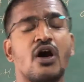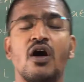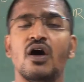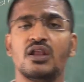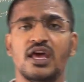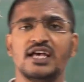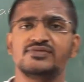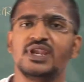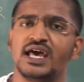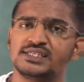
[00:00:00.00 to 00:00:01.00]
or
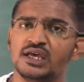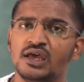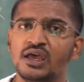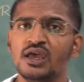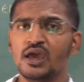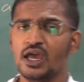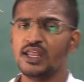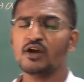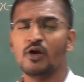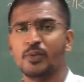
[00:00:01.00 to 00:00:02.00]
as well as
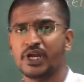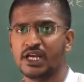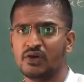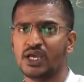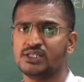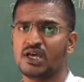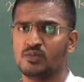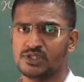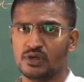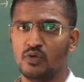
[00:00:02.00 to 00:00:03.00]
any competitive
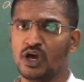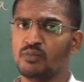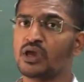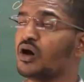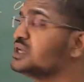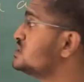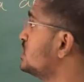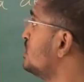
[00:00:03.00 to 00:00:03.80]
exams. Why? Because